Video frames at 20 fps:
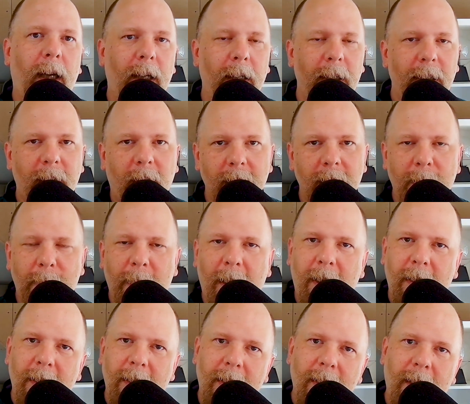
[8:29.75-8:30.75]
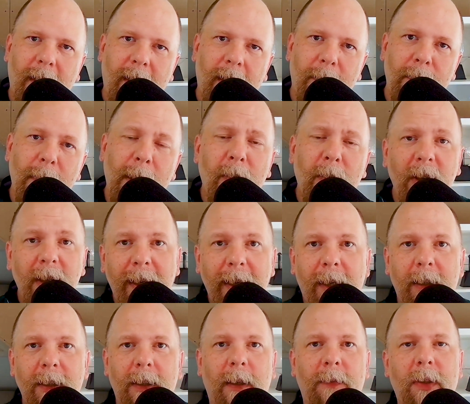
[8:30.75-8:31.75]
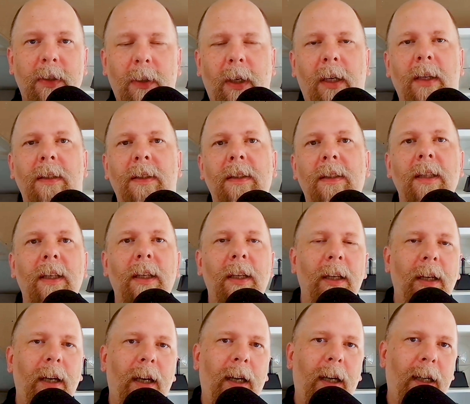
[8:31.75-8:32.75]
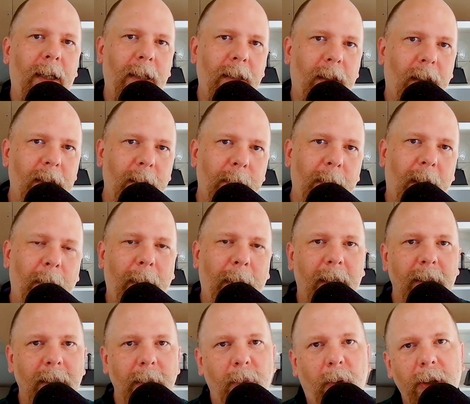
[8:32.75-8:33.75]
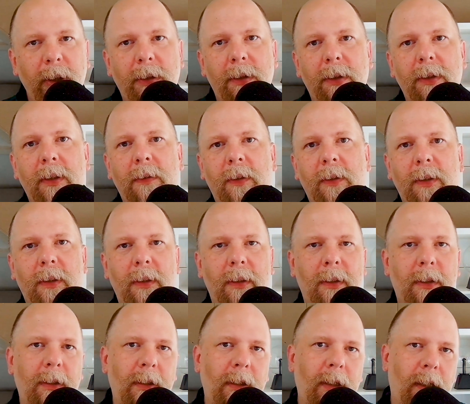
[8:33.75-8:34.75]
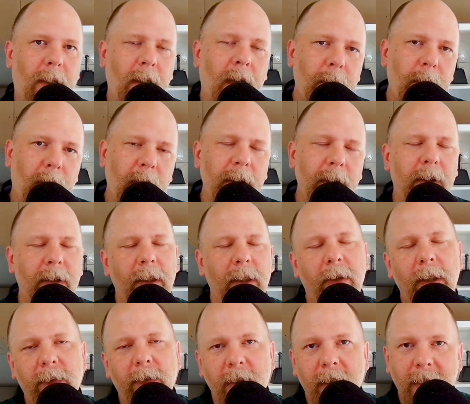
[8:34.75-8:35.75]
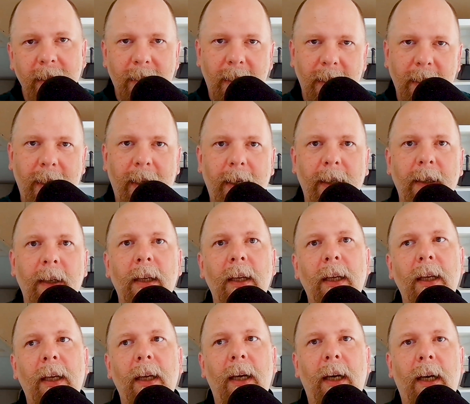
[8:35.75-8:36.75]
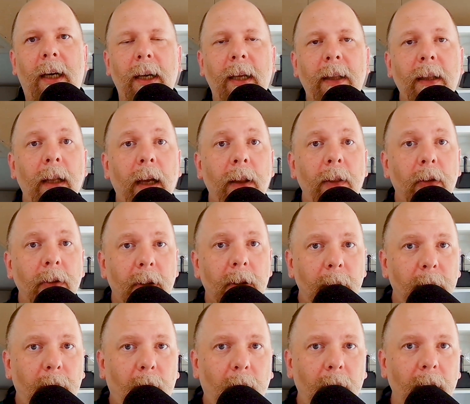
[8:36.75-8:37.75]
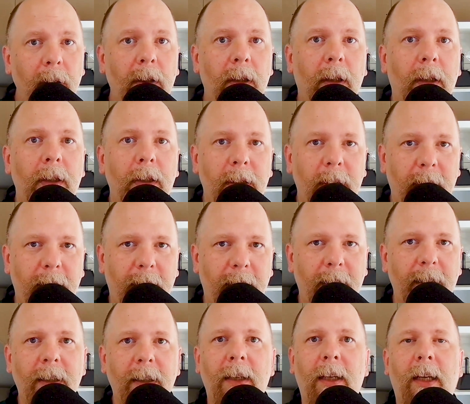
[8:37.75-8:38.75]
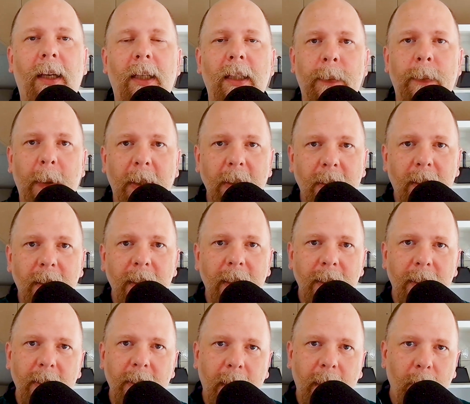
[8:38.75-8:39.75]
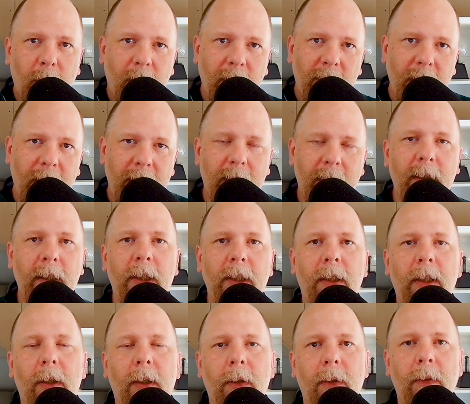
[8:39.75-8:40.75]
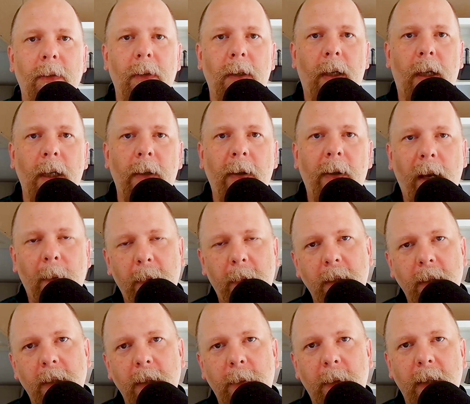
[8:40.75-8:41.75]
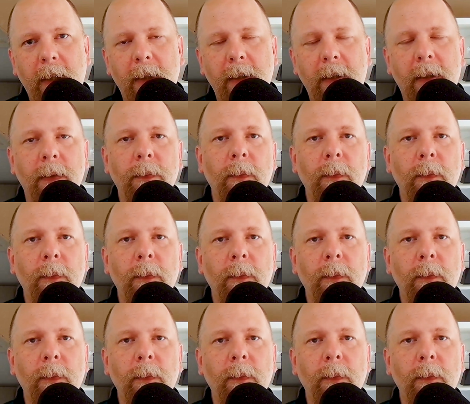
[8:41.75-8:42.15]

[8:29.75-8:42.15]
It talks about memory layouts of structs. It talks about passing pointers versus non-pointers, you know, different things like that. And those are important to understand, especially as you get more advanced in your Go development experience.